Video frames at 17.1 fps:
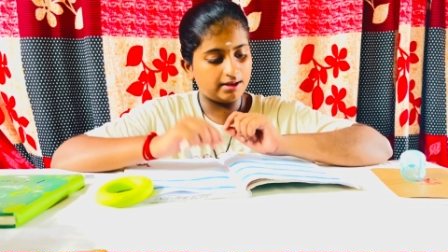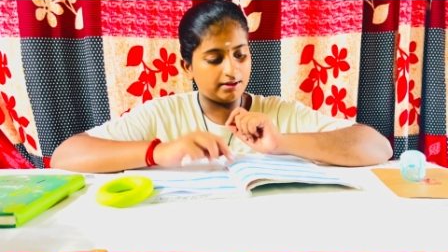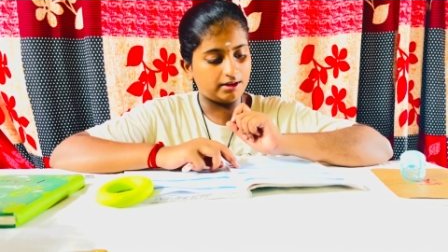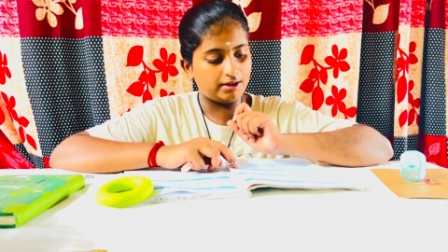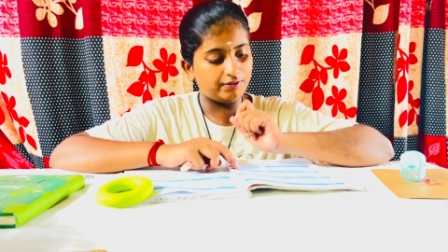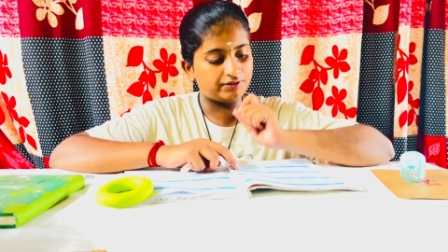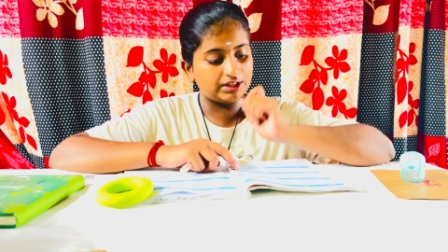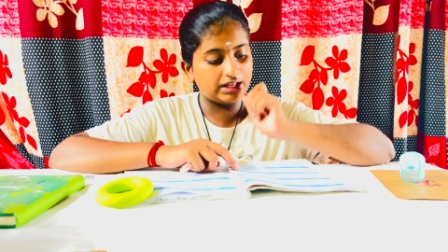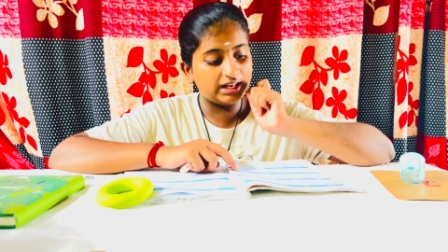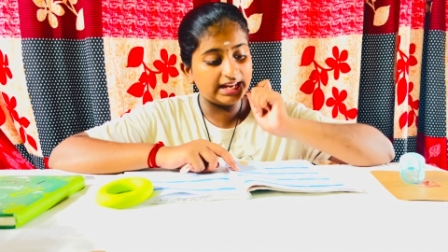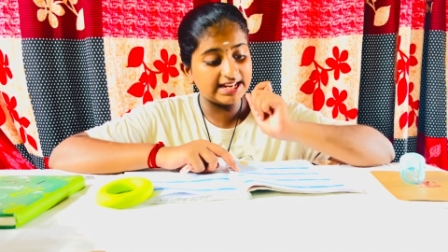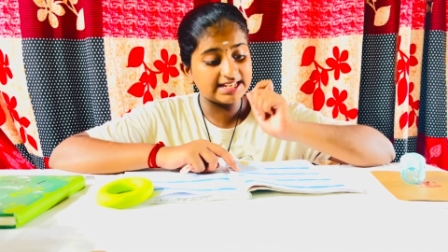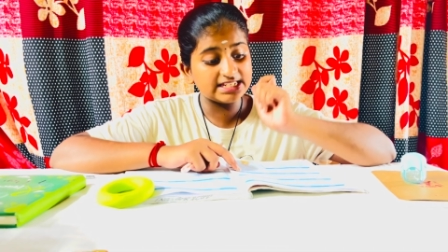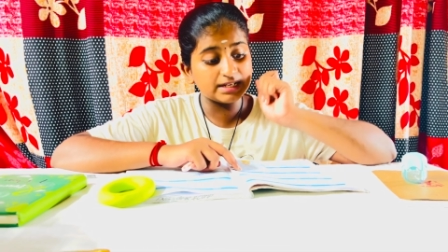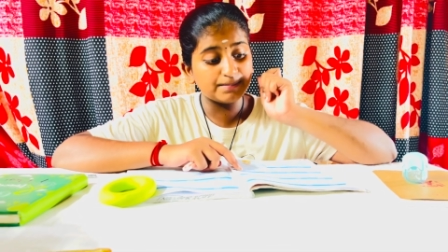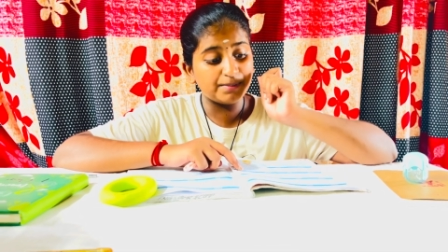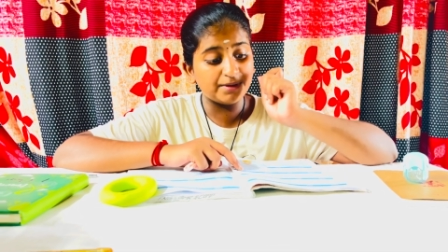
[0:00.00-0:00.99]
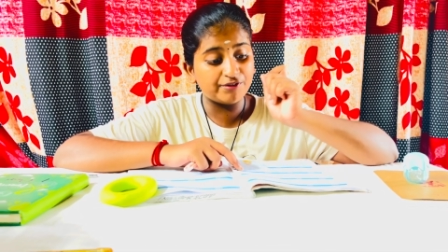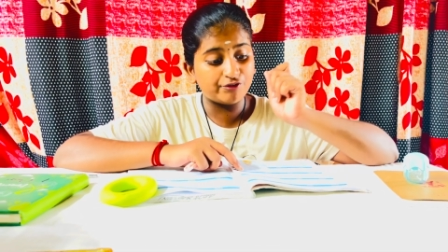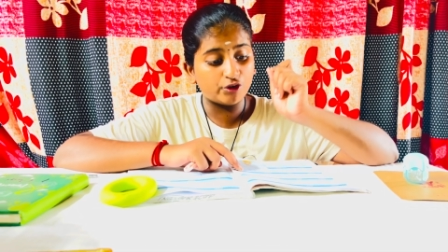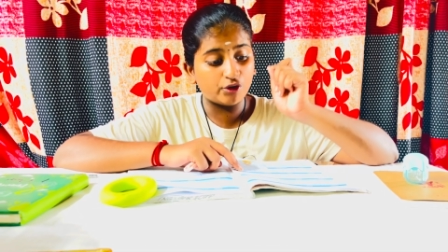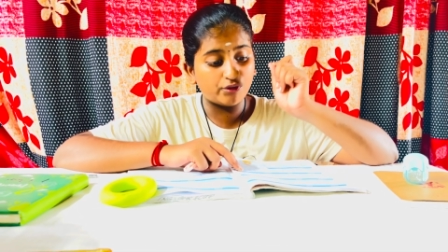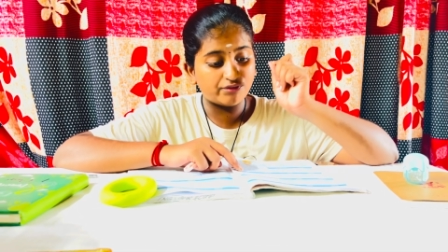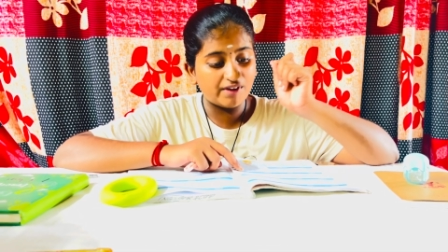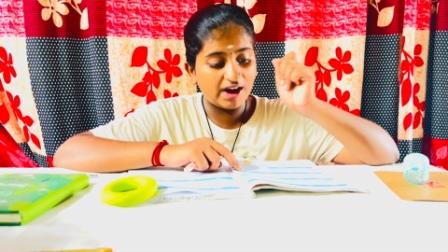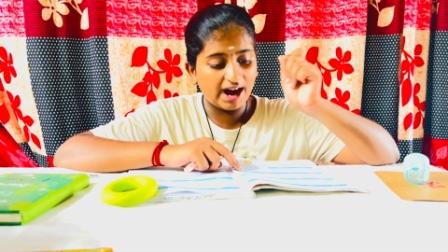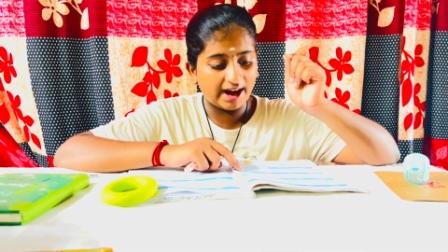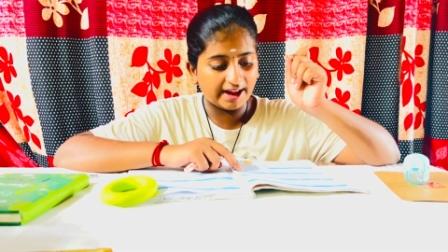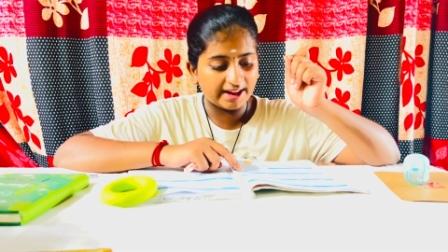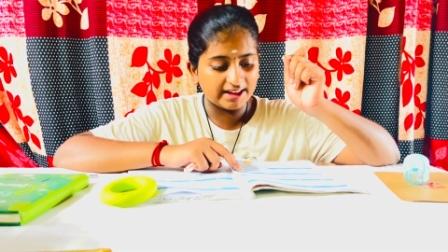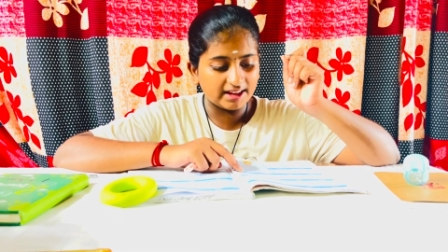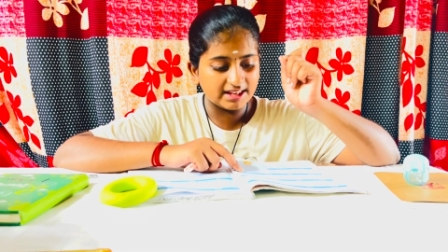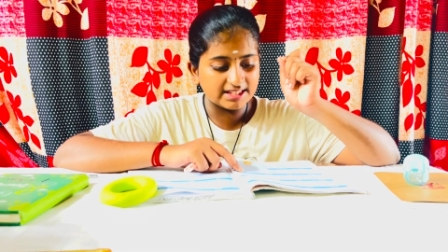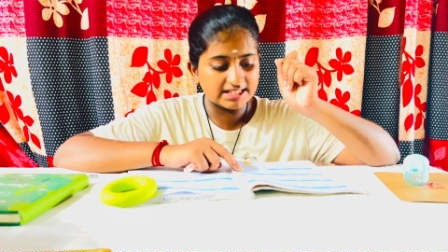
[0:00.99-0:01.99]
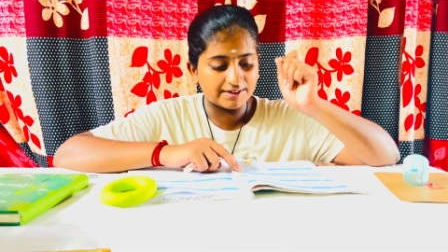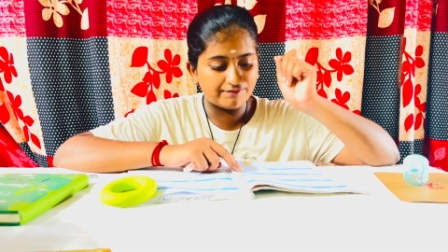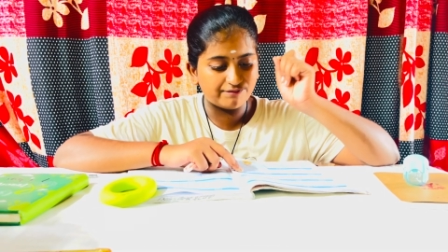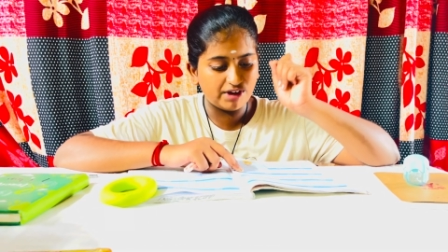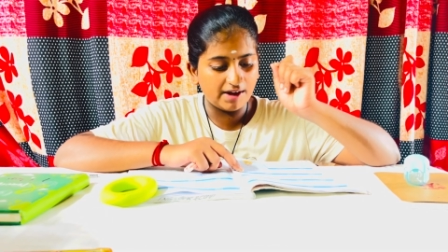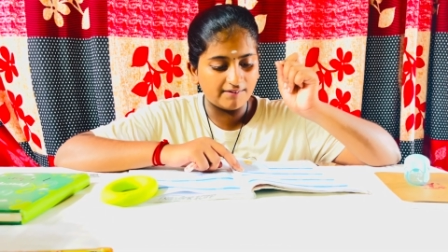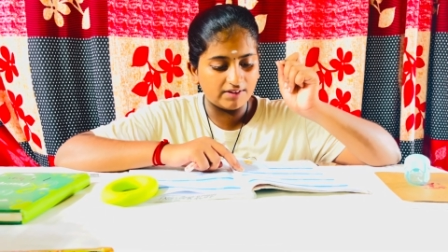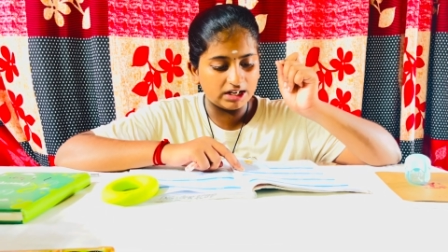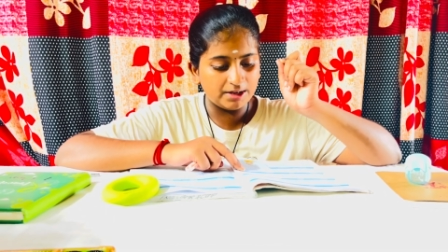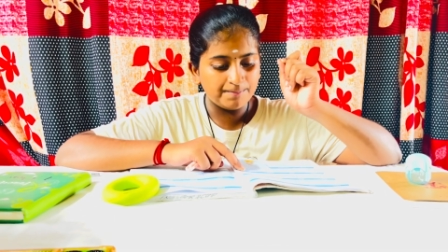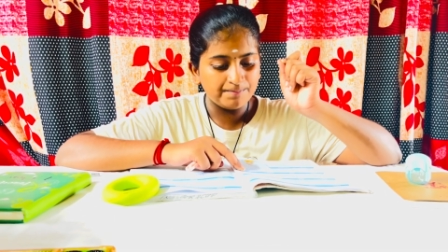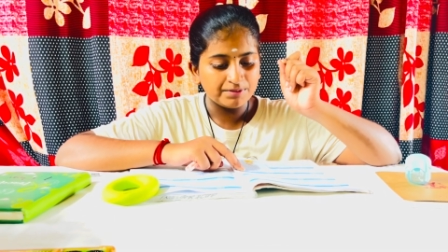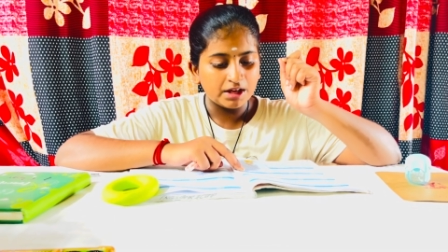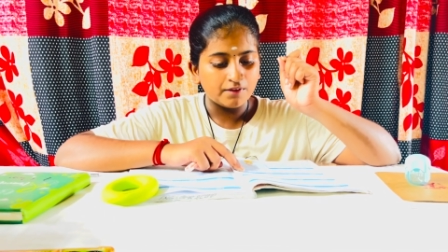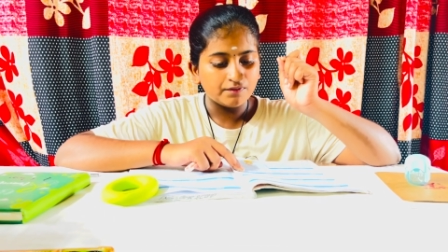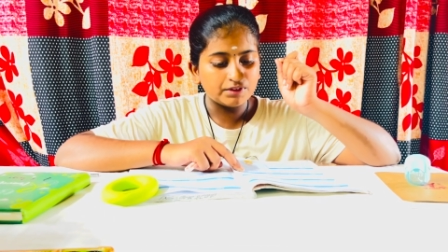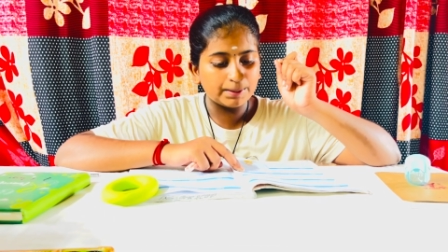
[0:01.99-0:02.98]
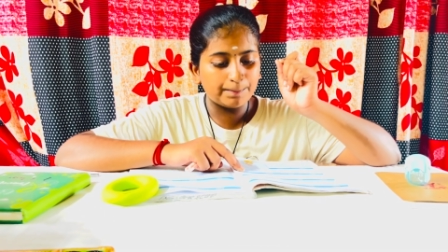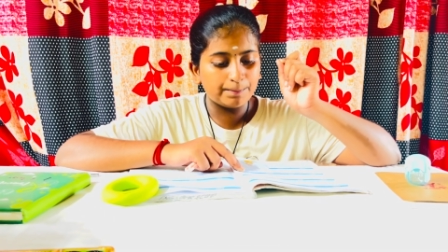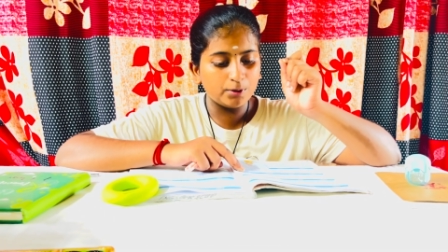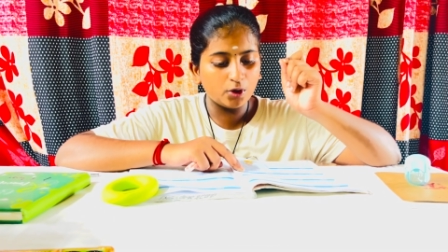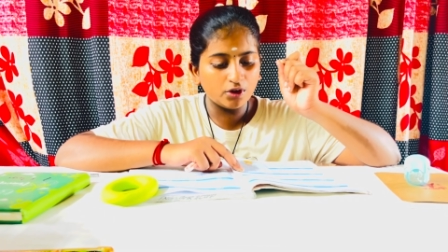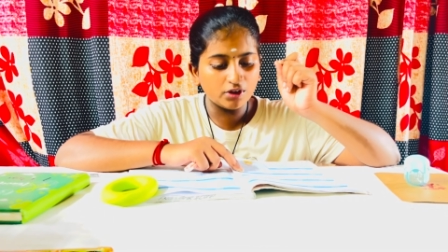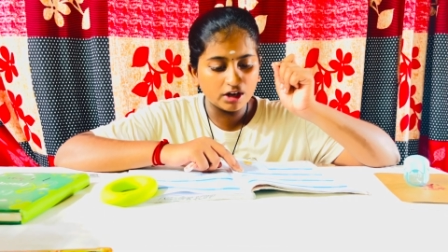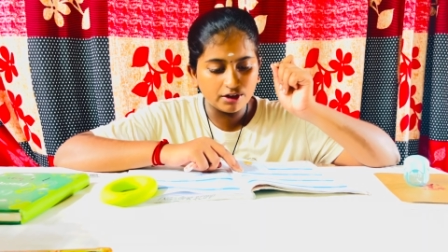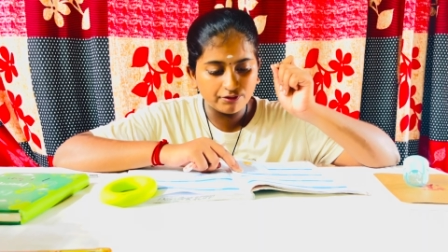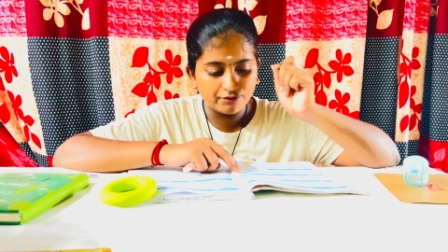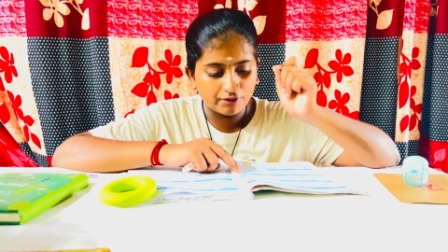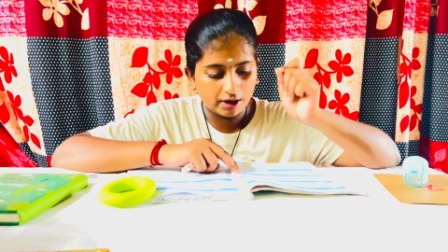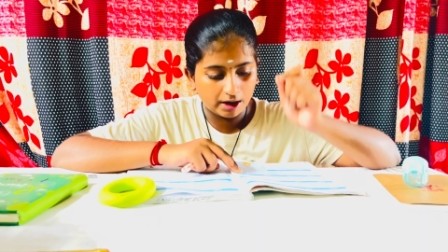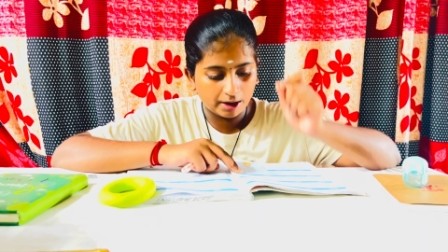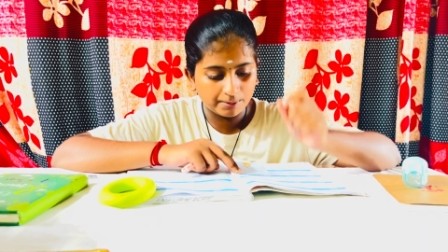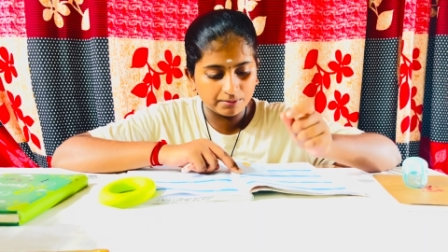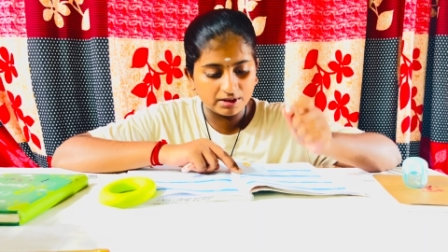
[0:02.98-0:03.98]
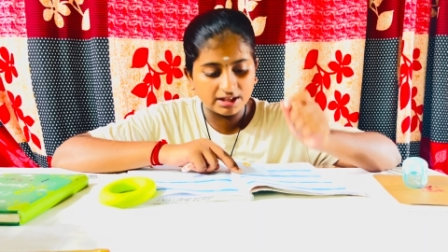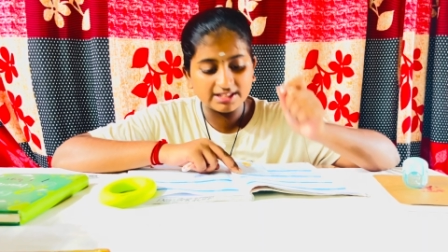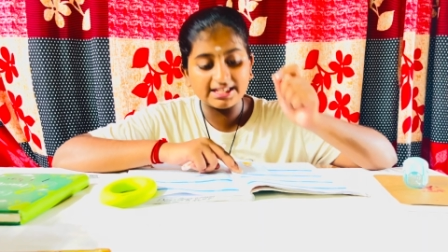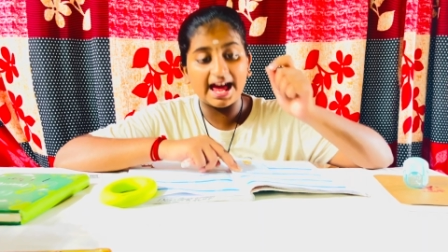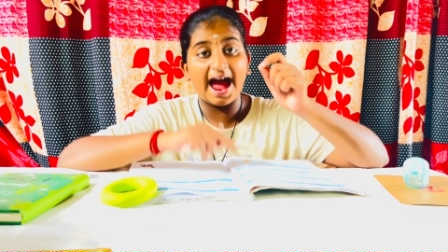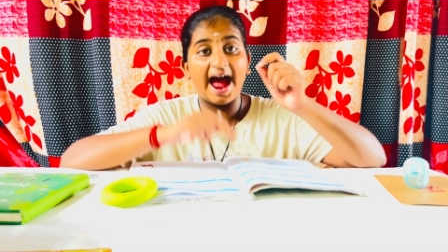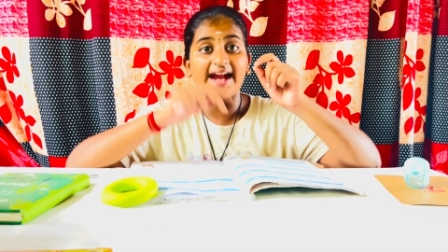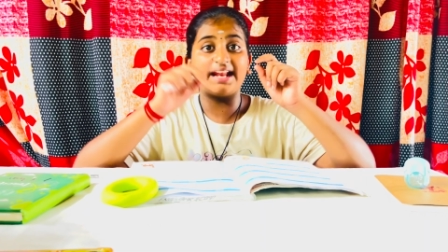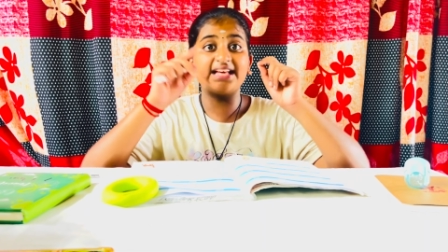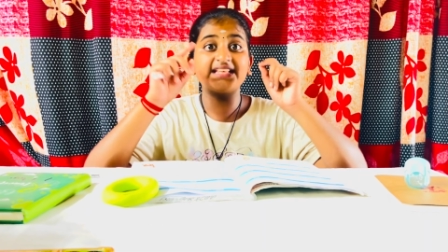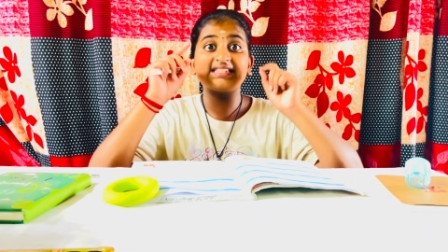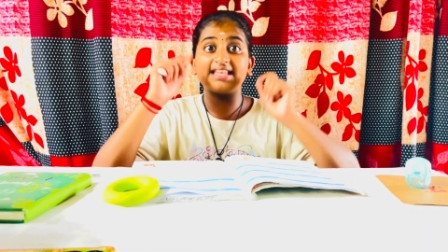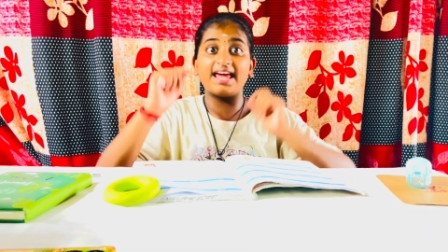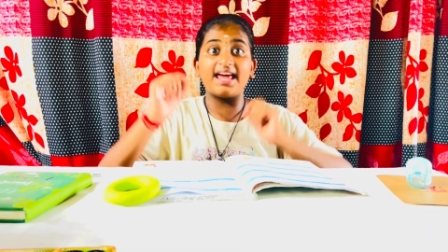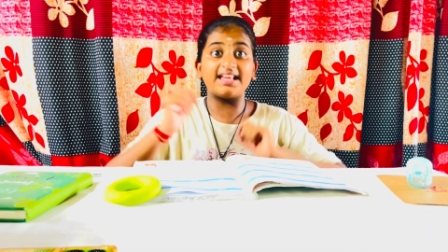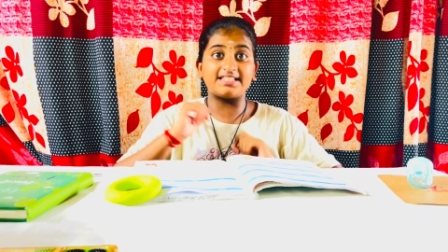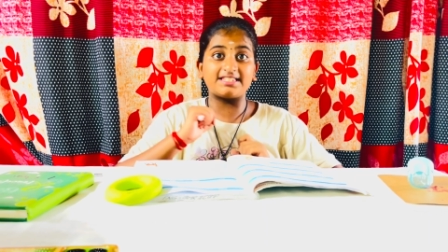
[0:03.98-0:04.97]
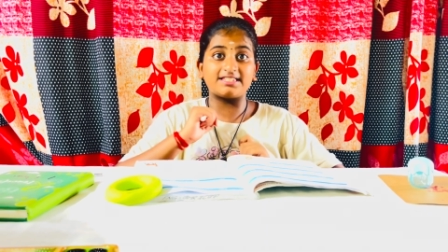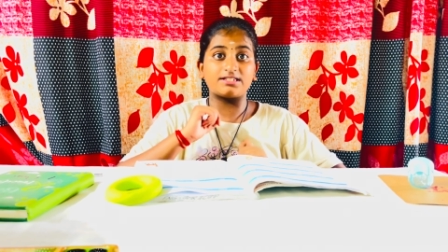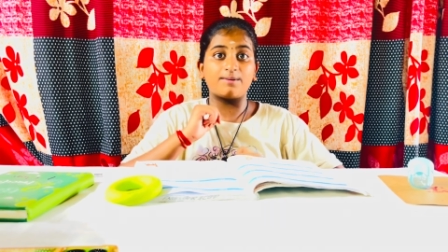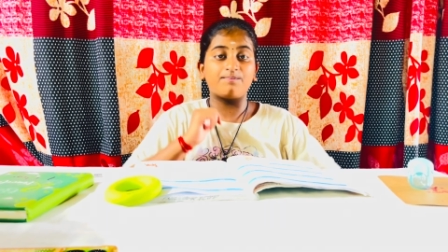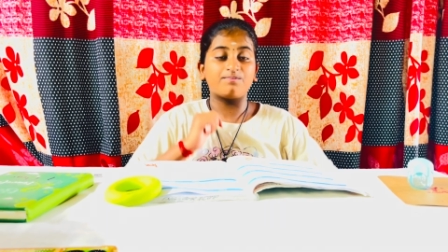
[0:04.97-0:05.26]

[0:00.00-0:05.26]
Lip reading: if the letter before Y is a vowel, the plural form is added as S.